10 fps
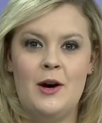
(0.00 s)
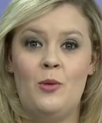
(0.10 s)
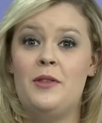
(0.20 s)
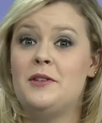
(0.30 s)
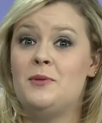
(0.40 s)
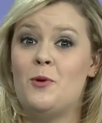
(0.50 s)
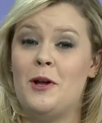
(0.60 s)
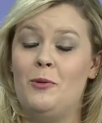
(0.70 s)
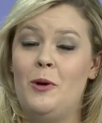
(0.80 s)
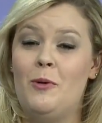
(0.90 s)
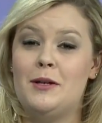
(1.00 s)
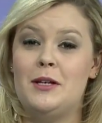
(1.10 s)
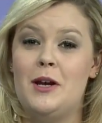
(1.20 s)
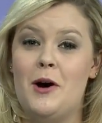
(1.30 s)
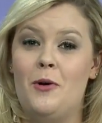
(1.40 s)
Well, this morning we want
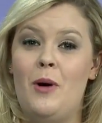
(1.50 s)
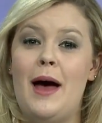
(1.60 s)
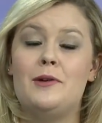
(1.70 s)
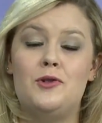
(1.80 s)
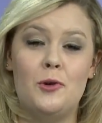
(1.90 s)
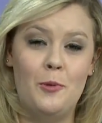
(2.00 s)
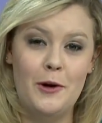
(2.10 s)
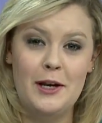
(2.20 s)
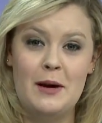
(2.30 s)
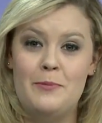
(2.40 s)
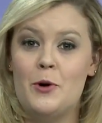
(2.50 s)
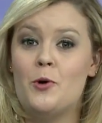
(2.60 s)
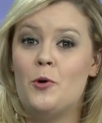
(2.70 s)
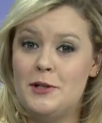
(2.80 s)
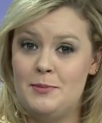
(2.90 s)
to know as you're putting up your
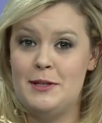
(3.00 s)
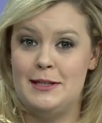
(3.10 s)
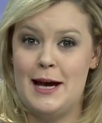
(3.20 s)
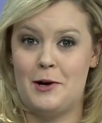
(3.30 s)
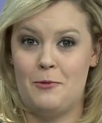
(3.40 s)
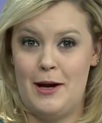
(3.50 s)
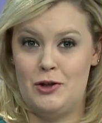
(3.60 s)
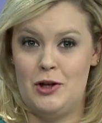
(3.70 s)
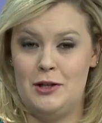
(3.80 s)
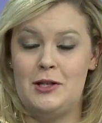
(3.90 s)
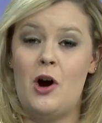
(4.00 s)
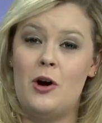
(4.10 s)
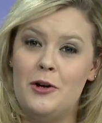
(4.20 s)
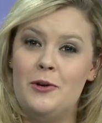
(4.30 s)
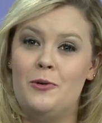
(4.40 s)
Christmas decorations,
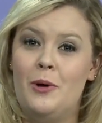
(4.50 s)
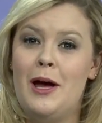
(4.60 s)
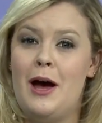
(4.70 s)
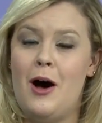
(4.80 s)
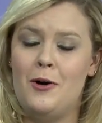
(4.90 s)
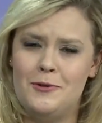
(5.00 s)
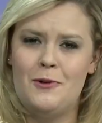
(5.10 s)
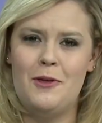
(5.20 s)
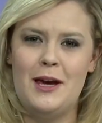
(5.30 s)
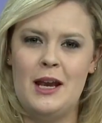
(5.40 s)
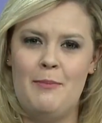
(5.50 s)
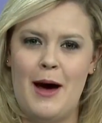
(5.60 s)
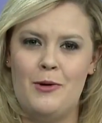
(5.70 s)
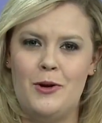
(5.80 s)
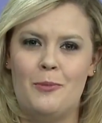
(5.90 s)
are you also thinking
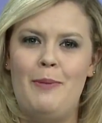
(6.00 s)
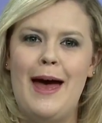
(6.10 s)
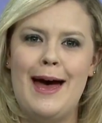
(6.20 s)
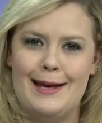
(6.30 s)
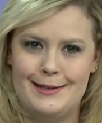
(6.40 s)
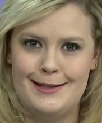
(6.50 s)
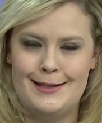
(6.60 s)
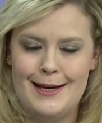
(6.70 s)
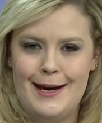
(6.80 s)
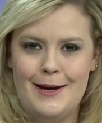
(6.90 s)
about your pets?